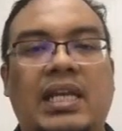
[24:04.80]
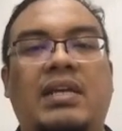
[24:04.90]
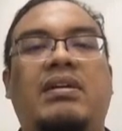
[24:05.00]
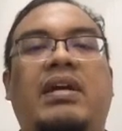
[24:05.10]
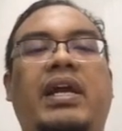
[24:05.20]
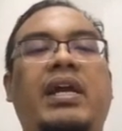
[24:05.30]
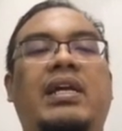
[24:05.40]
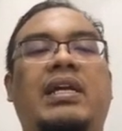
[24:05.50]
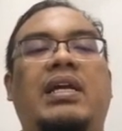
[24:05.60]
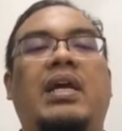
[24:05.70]

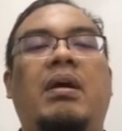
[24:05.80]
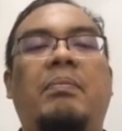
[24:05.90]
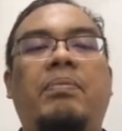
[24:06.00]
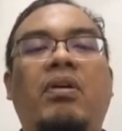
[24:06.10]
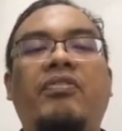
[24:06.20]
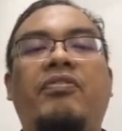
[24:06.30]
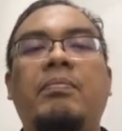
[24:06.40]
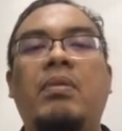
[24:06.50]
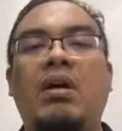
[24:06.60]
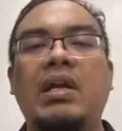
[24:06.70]
Okay, both
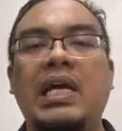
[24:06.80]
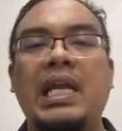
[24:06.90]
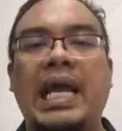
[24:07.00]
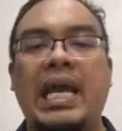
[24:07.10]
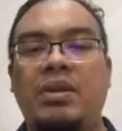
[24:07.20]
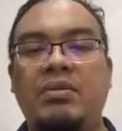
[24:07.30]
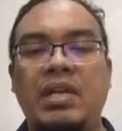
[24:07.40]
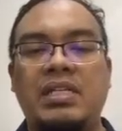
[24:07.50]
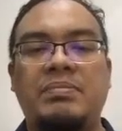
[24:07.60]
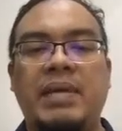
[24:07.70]
model and
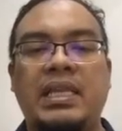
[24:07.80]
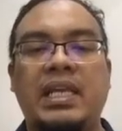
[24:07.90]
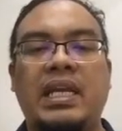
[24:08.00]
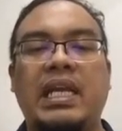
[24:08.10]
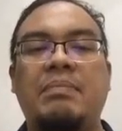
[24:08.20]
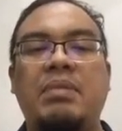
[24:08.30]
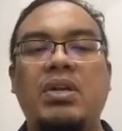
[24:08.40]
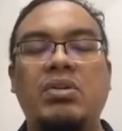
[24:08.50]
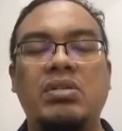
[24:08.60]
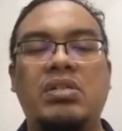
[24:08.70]
units method can be
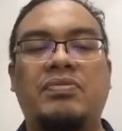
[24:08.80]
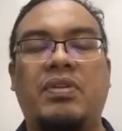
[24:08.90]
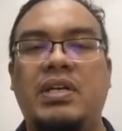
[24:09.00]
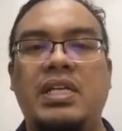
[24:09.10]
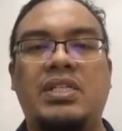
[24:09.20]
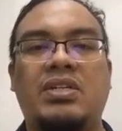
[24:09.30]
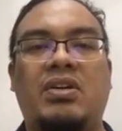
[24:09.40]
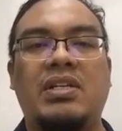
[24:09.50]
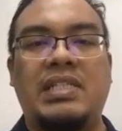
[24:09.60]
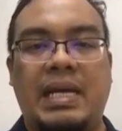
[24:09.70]
used for this
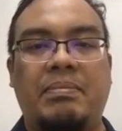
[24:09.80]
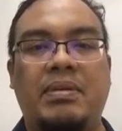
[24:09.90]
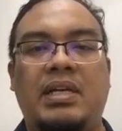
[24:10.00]
concept.